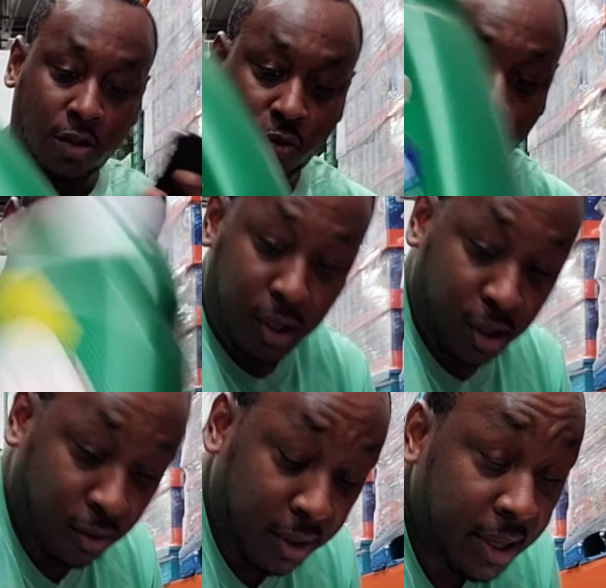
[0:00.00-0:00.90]
It's
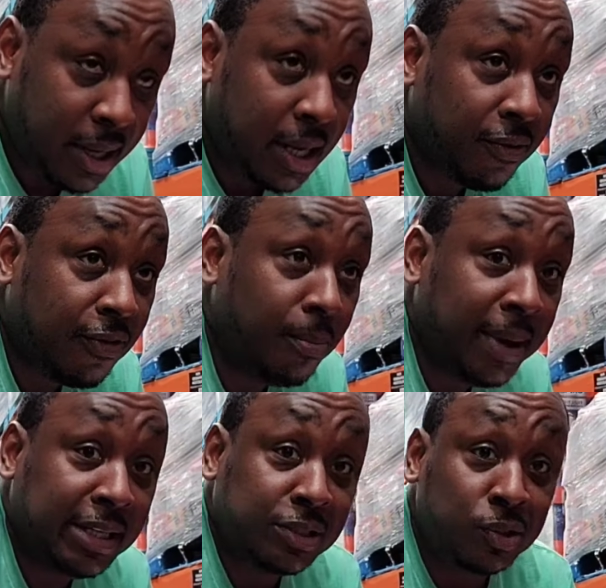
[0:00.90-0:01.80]
real
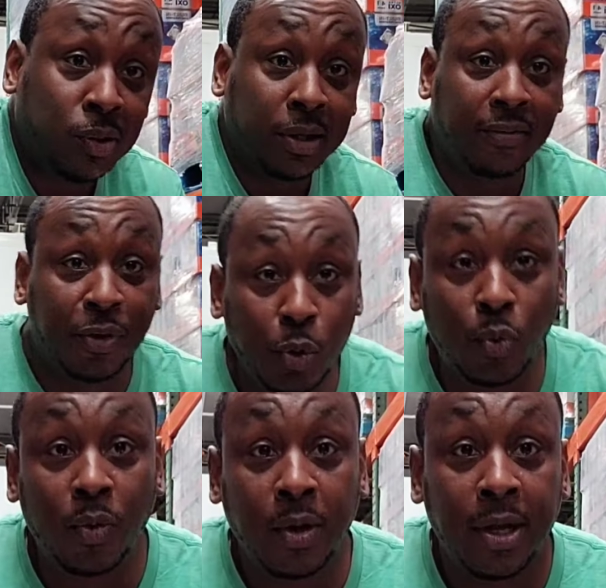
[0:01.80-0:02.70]
informational if
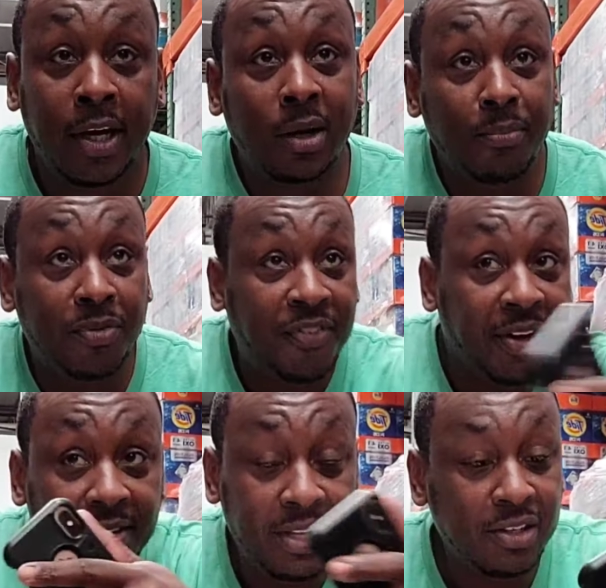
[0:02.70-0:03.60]
you come
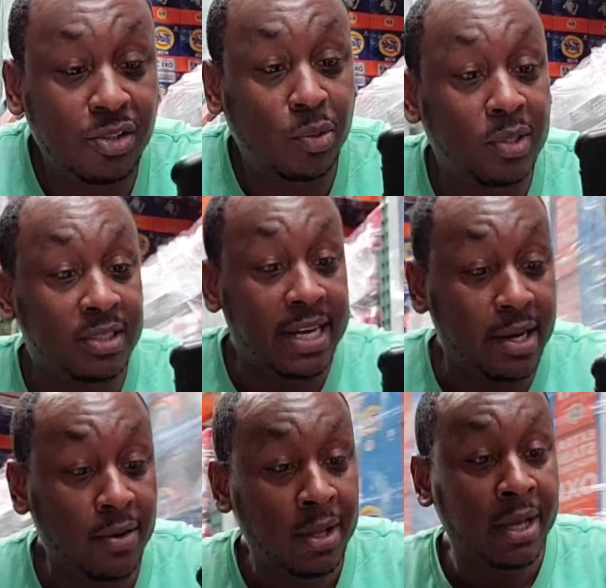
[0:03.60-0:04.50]
figure these stores
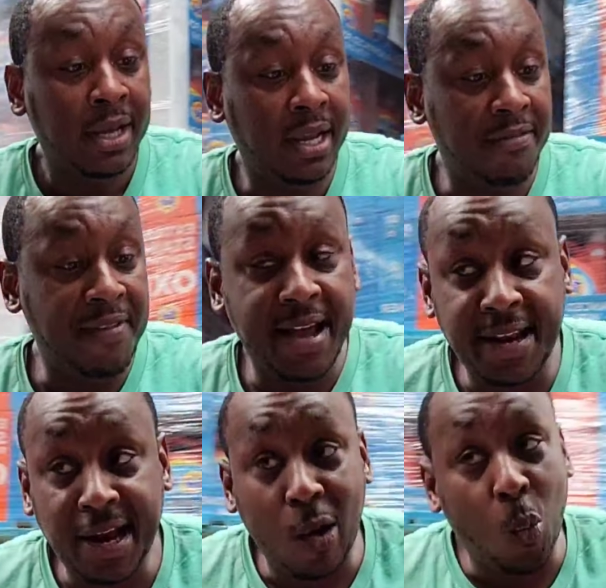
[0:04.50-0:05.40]
out and
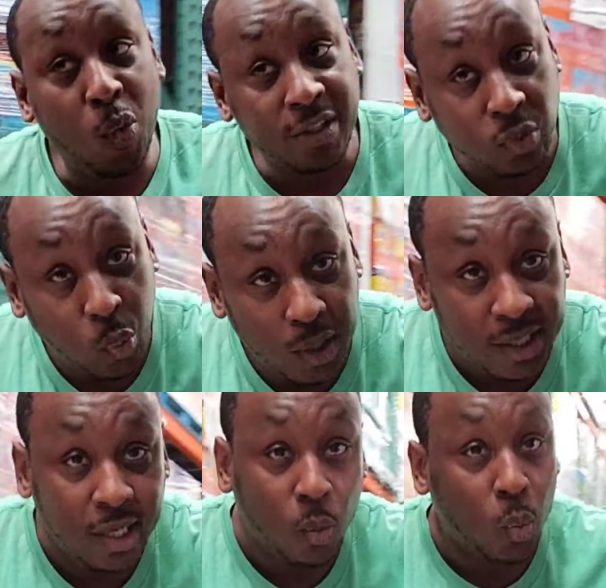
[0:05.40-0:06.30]
find out what's
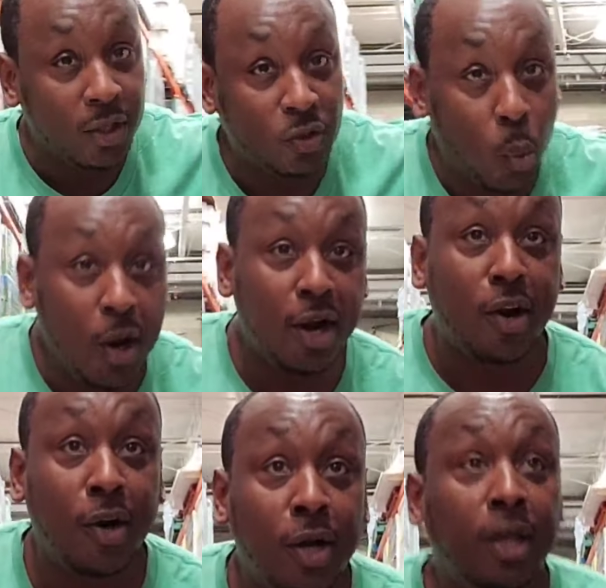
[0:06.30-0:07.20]
what and what's
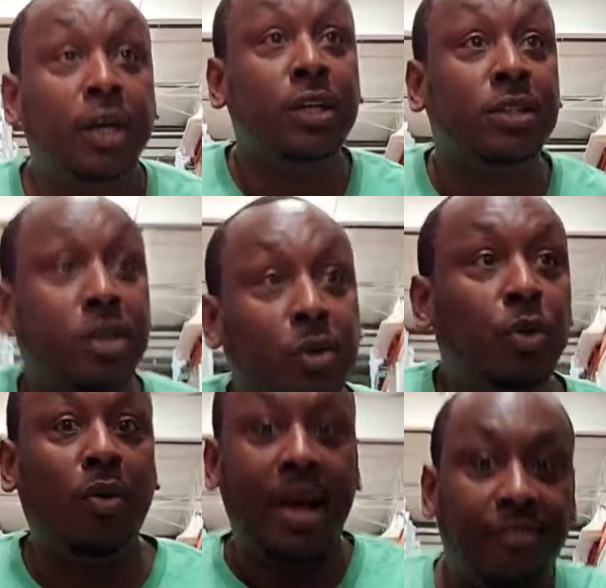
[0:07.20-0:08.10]
where, so
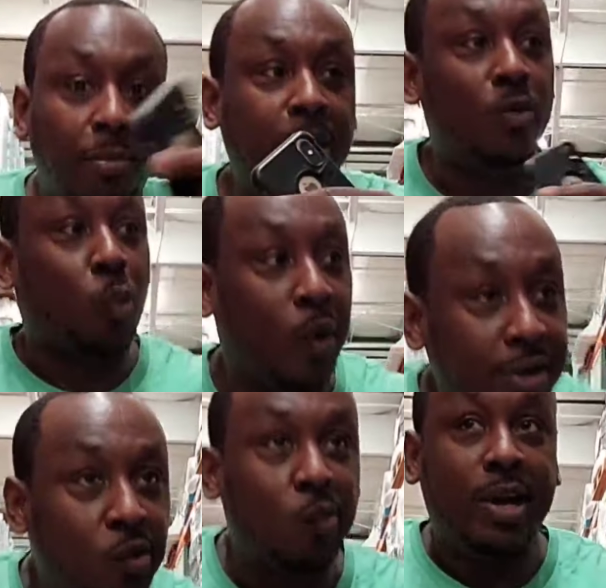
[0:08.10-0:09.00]
you don't have to be
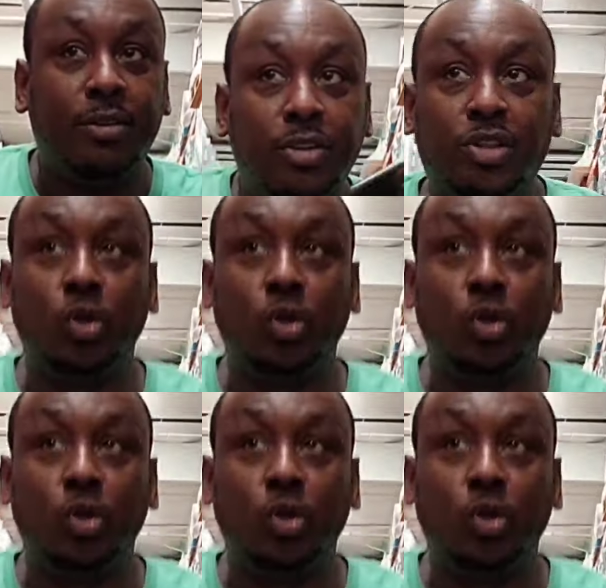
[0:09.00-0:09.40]
running around the